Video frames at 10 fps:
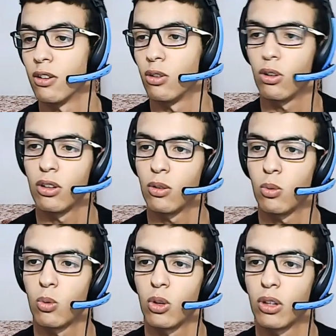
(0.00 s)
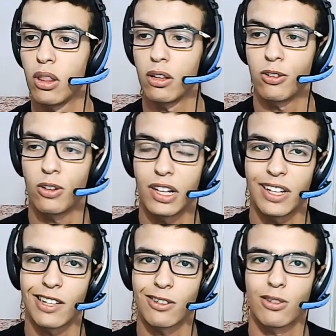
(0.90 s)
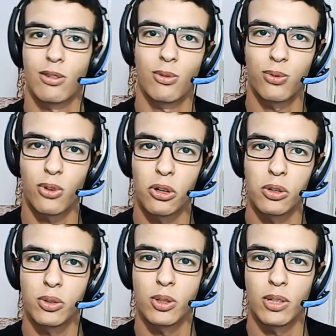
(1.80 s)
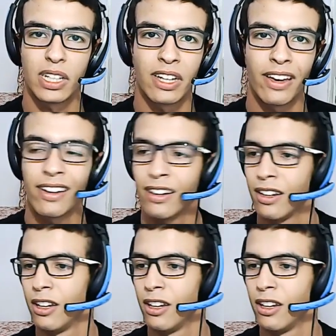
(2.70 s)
don't want the trackers to follow you again,